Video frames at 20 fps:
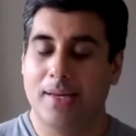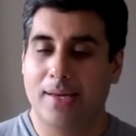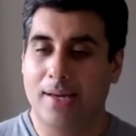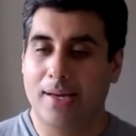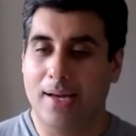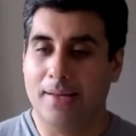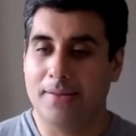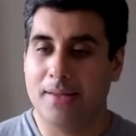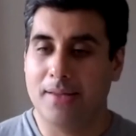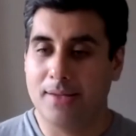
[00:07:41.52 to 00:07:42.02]

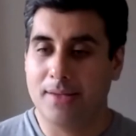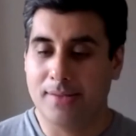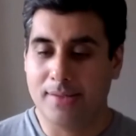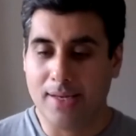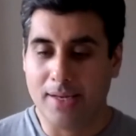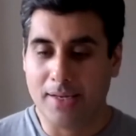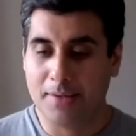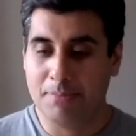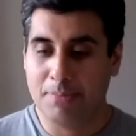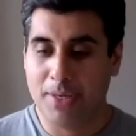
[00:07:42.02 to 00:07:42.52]
And then the
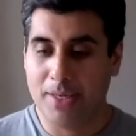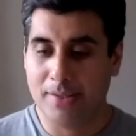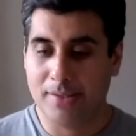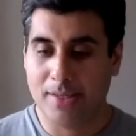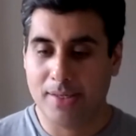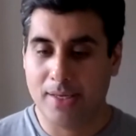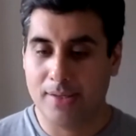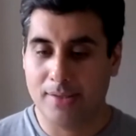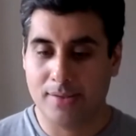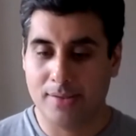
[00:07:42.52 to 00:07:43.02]
second piece
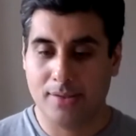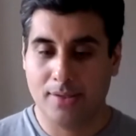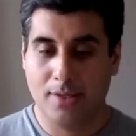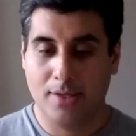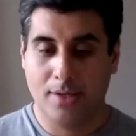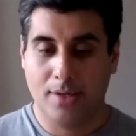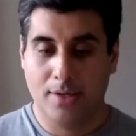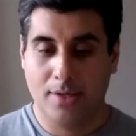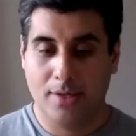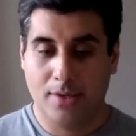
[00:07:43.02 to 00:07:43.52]
is,
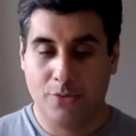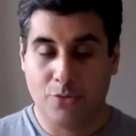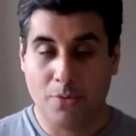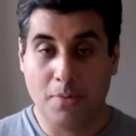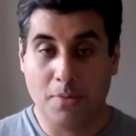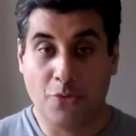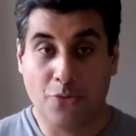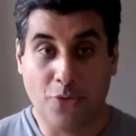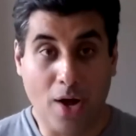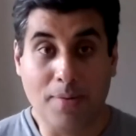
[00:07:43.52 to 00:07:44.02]
from a
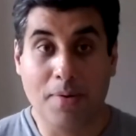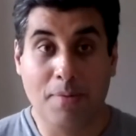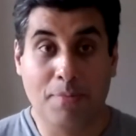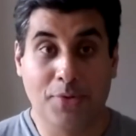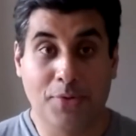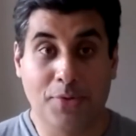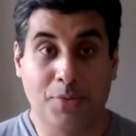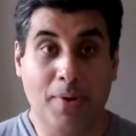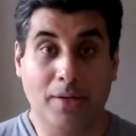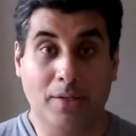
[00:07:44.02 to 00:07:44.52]
pharma
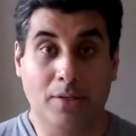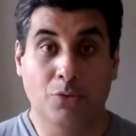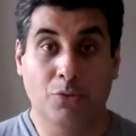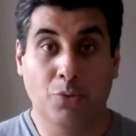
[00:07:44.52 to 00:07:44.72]
perspective,